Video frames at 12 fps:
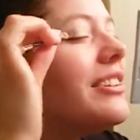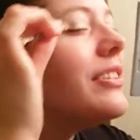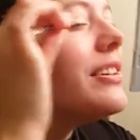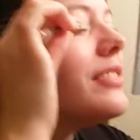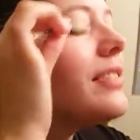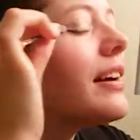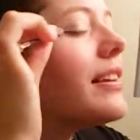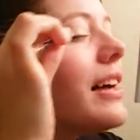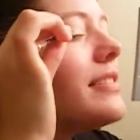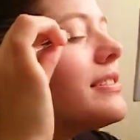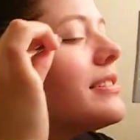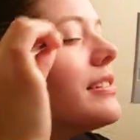doing this without
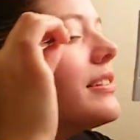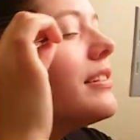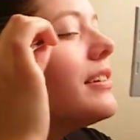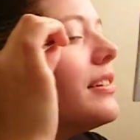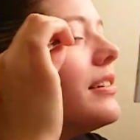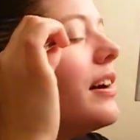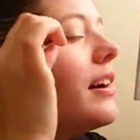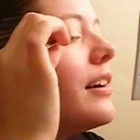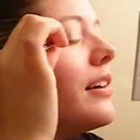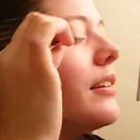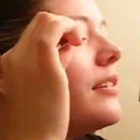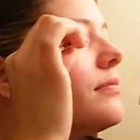glasses is a little
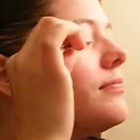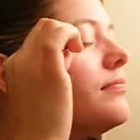hard.